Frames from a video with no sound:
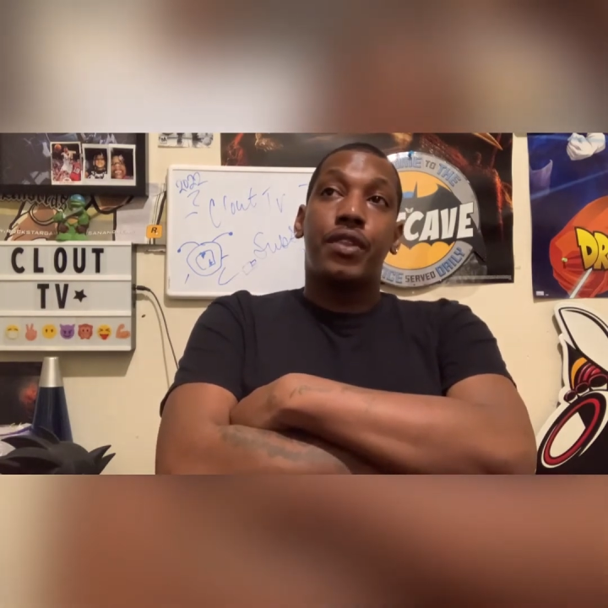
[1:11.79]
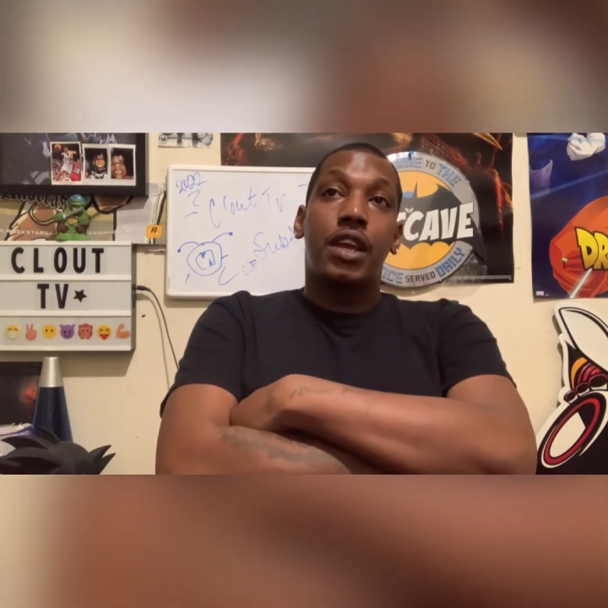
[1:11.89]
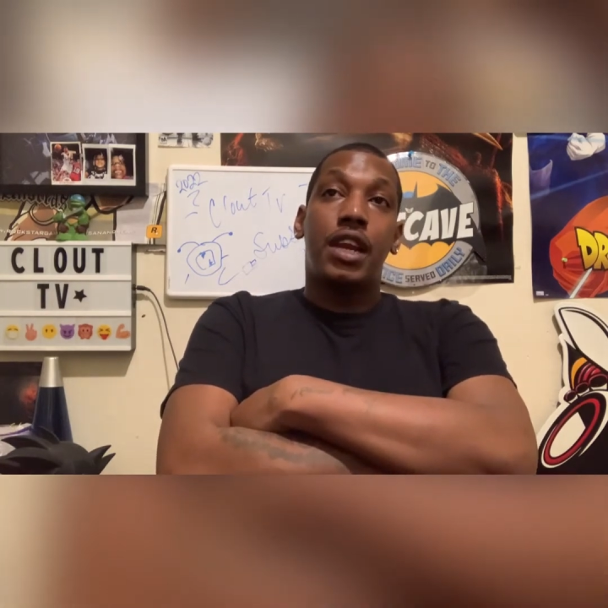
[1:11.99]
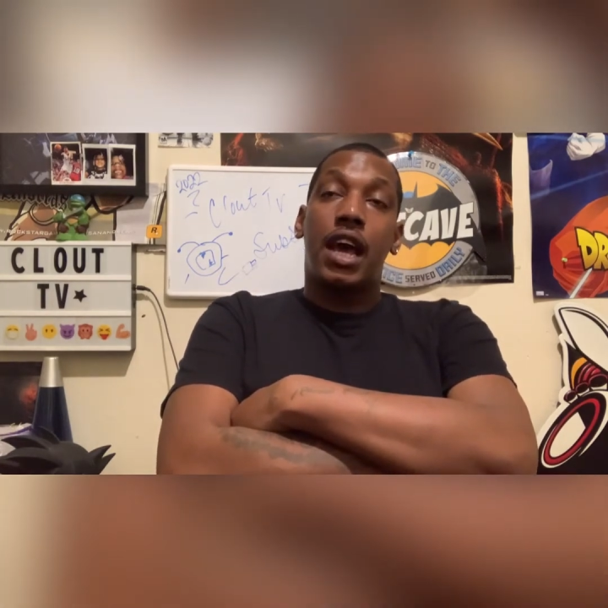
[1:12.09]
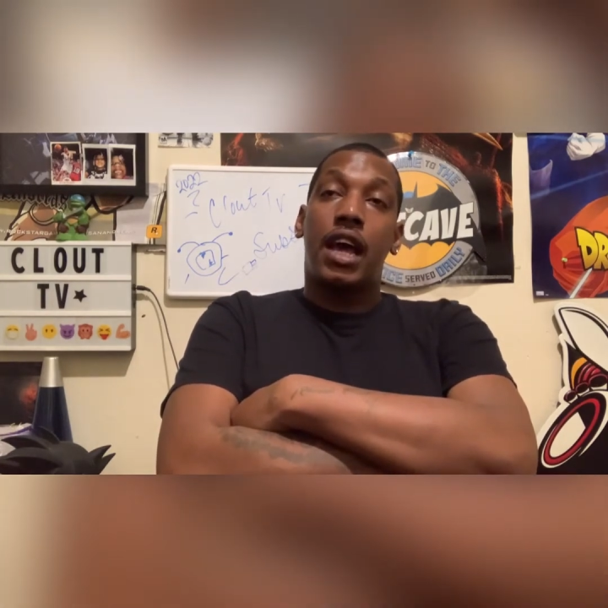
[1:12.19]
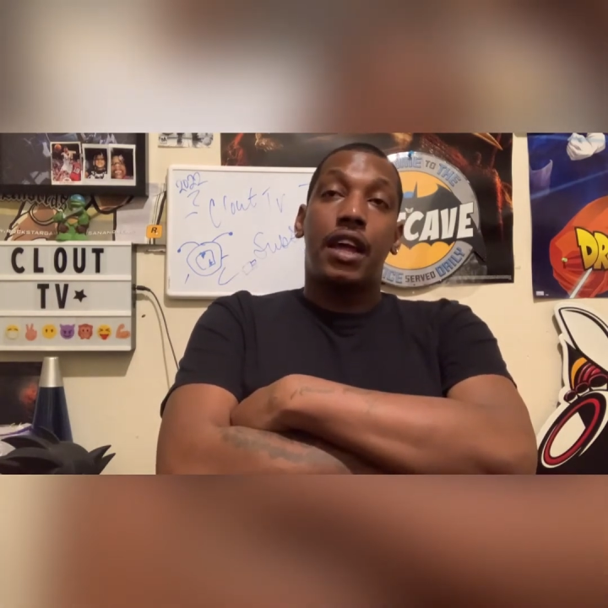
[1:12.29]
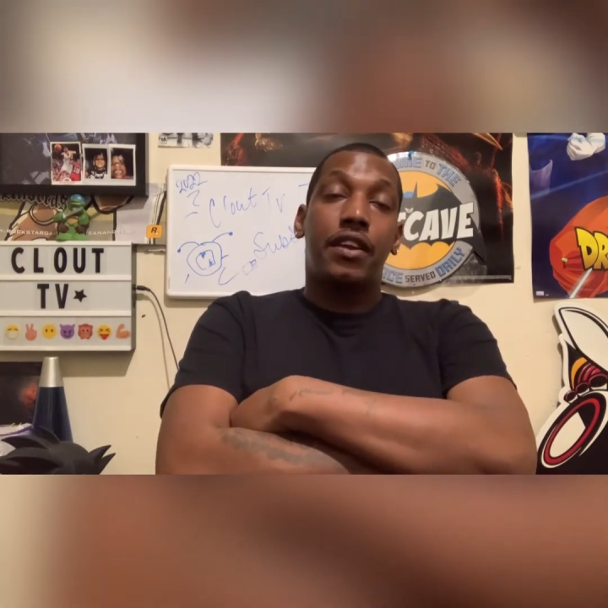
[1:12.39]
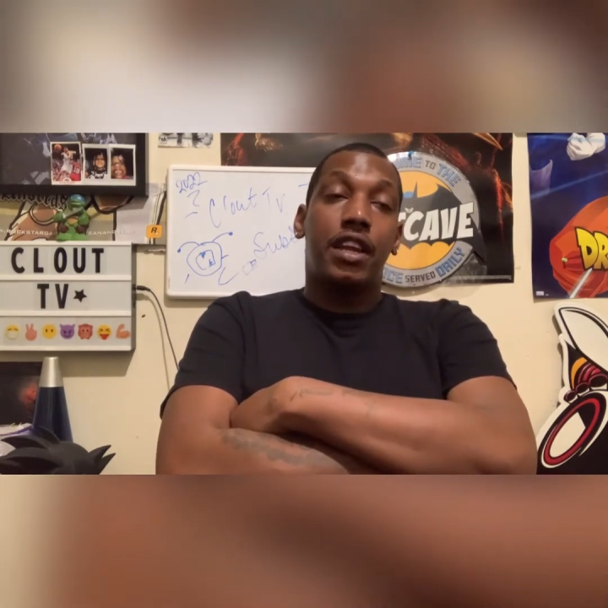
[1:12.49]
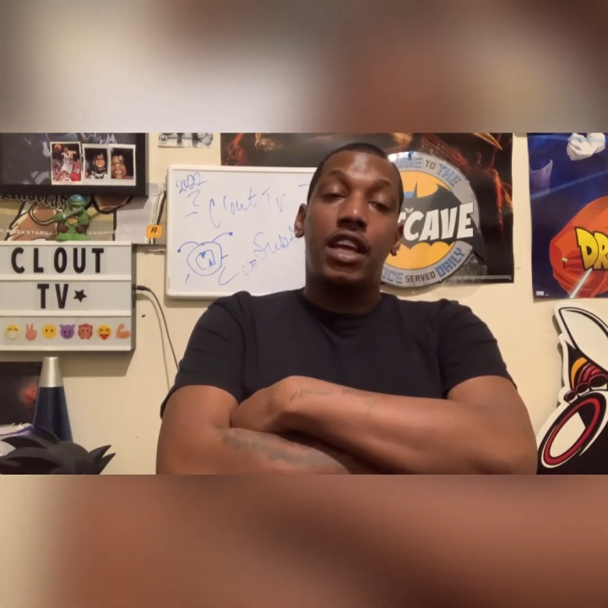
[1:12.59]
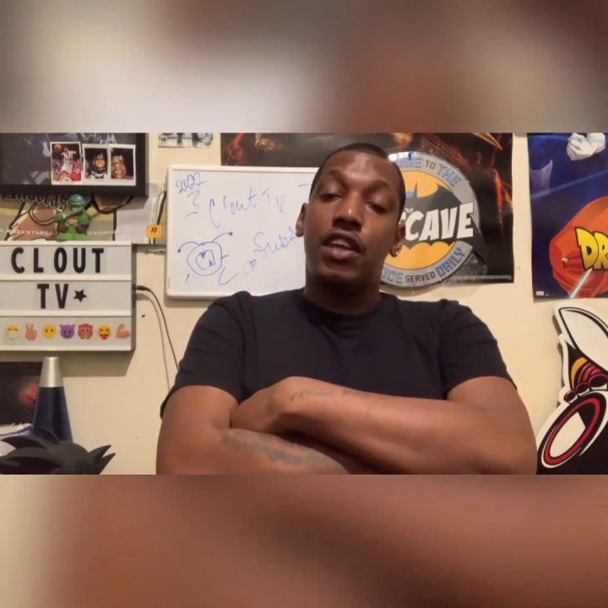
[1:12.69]
Now,
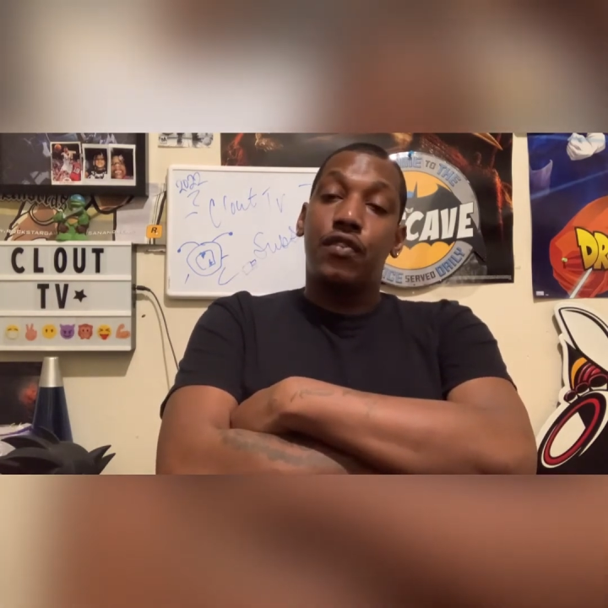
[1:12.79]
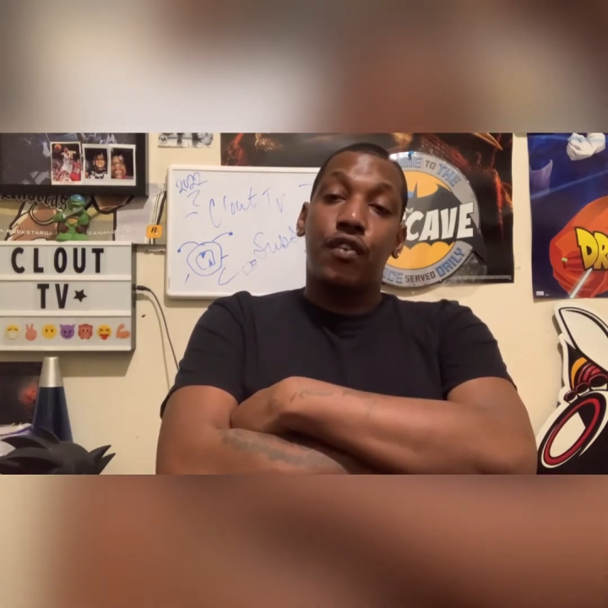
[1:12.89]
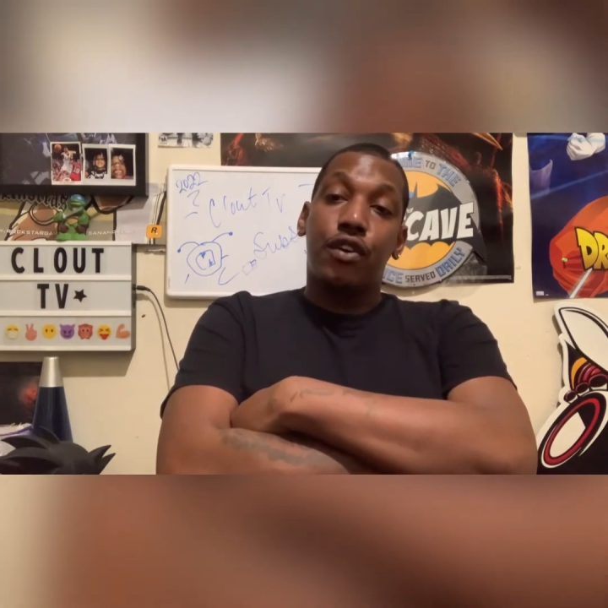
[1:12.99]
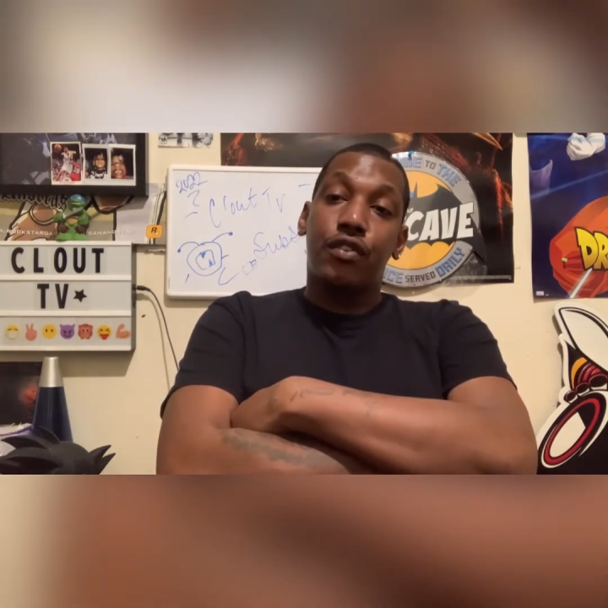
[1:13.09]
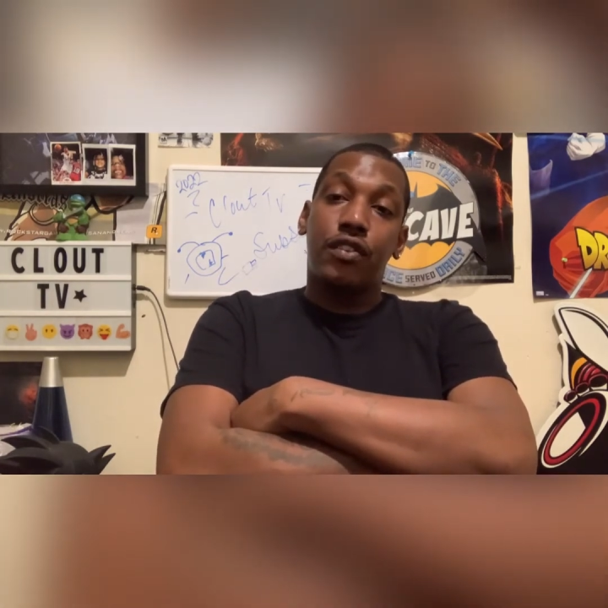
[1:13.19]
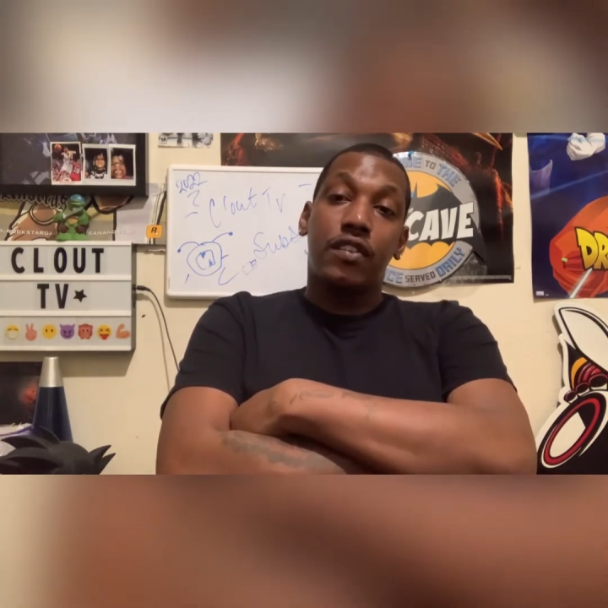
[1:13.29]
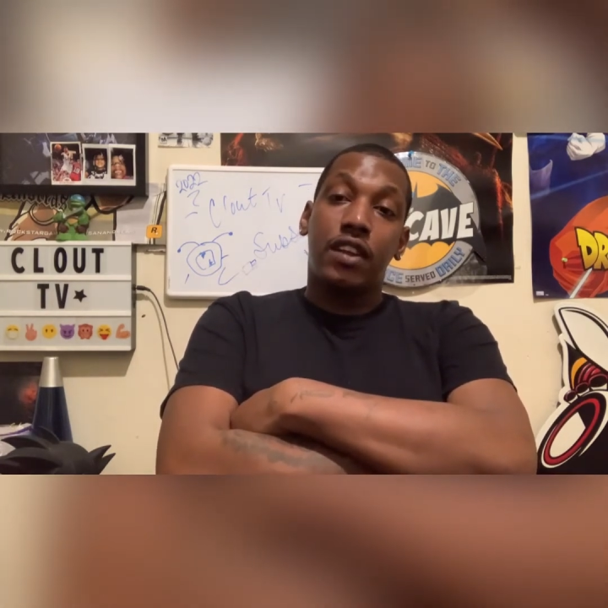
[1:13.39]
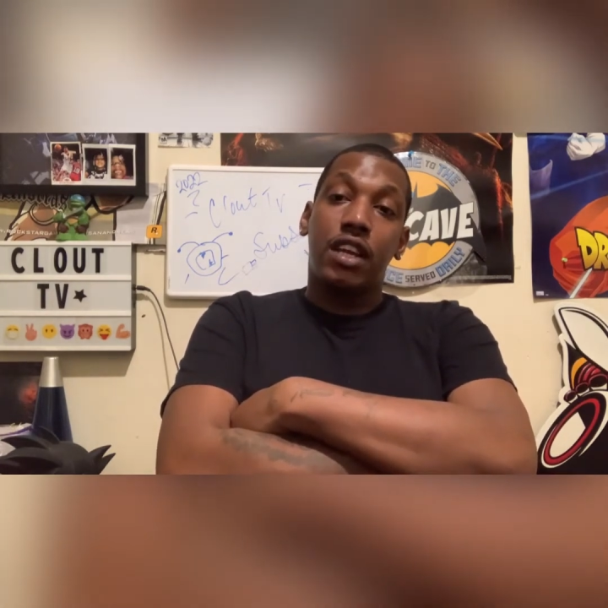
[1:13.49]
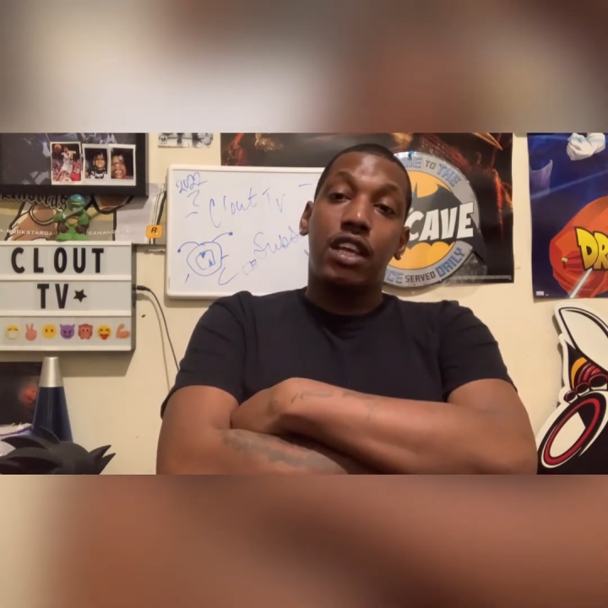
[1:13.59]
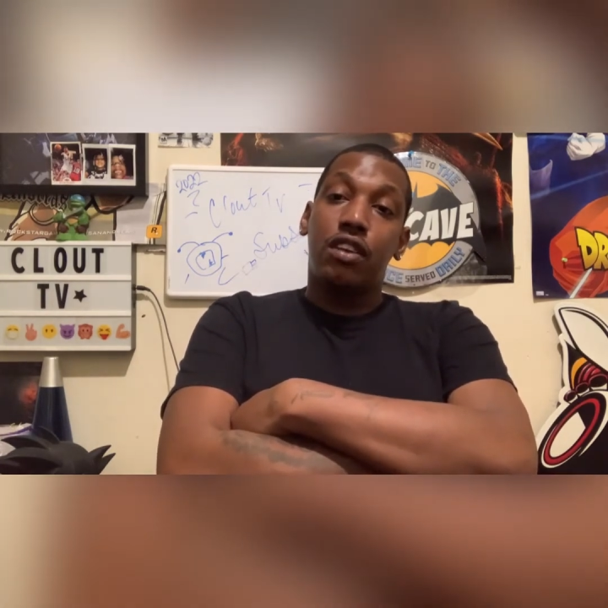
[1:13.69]
these verses
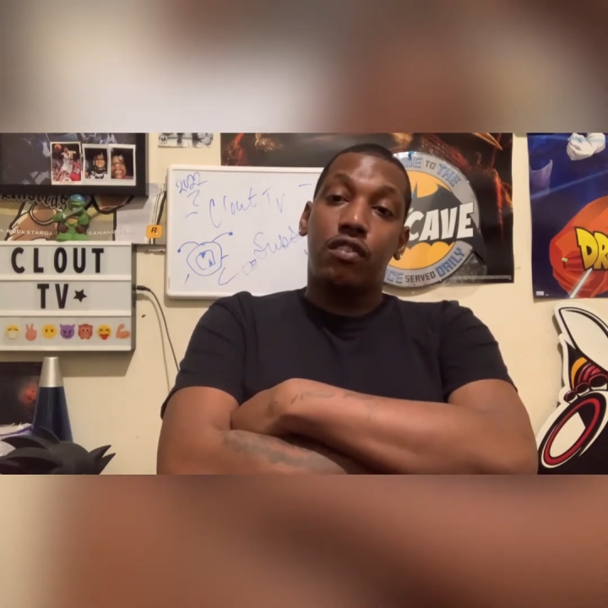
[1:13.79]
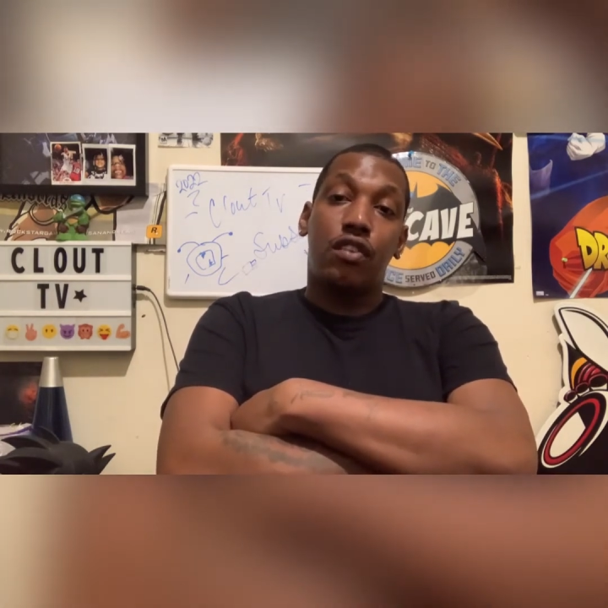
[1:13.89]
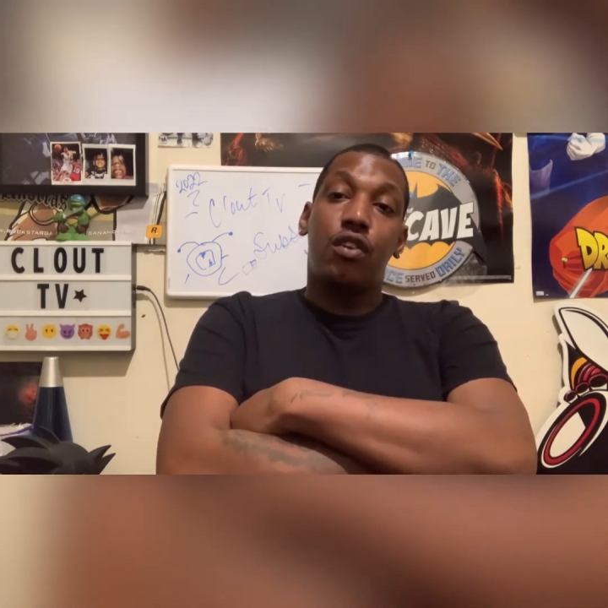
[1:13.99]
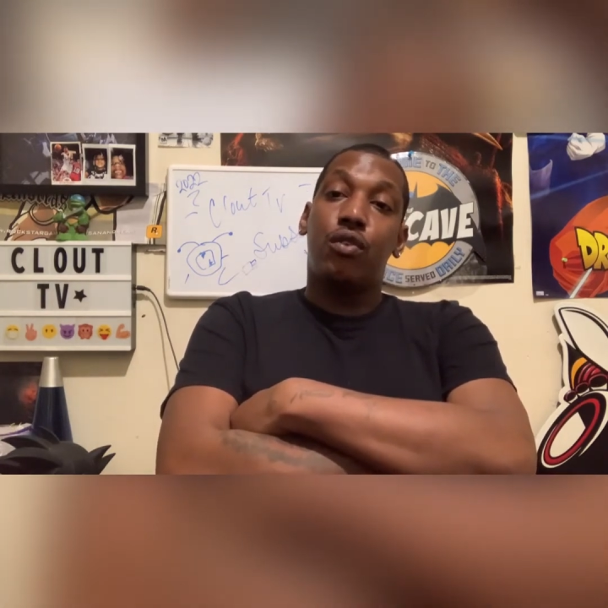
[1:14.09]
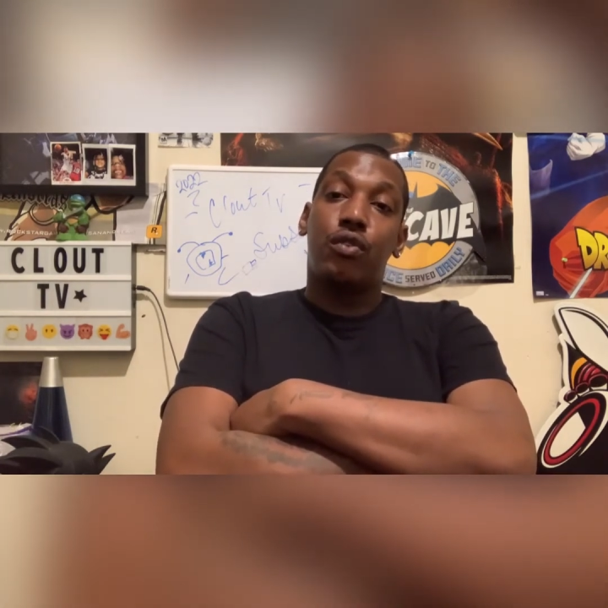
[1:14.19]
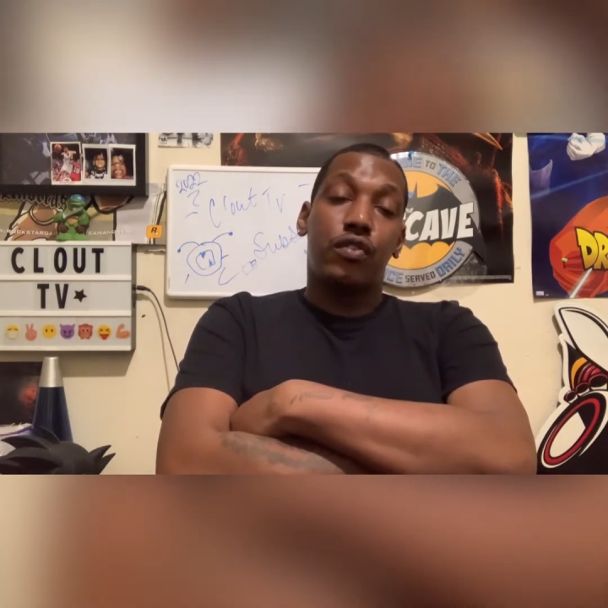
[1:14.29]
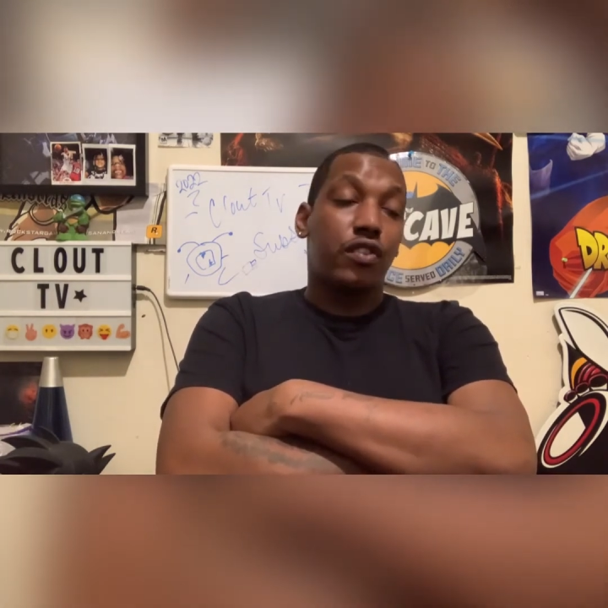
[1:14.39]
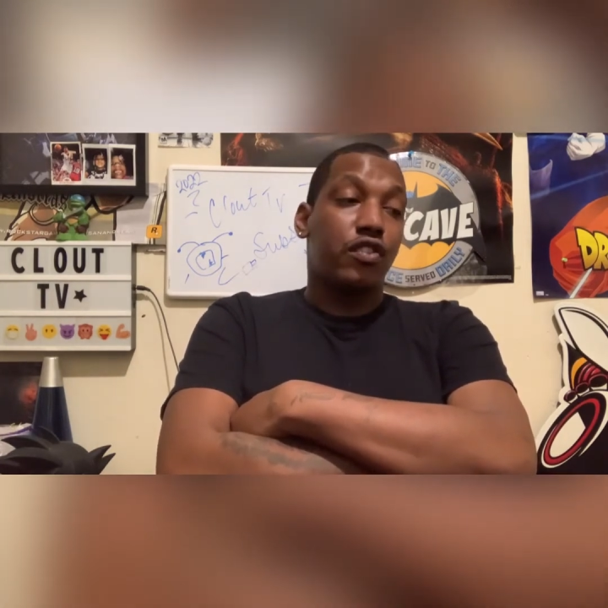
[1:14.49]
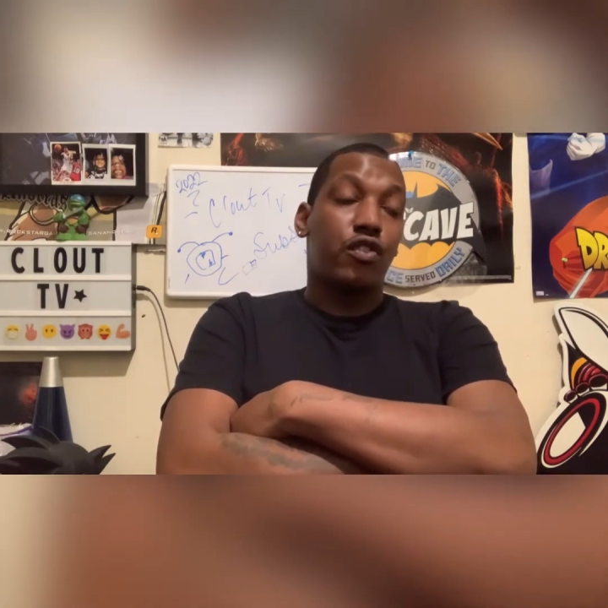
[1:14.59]
and these songs is